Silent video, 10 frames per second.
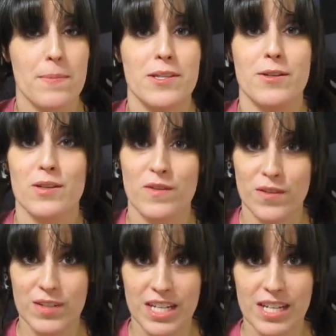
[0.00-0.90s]
episodes
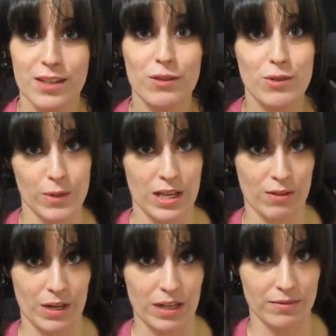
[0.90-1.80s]
fifteen through
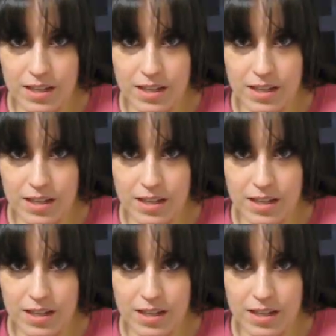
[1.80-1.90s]
twenty-three.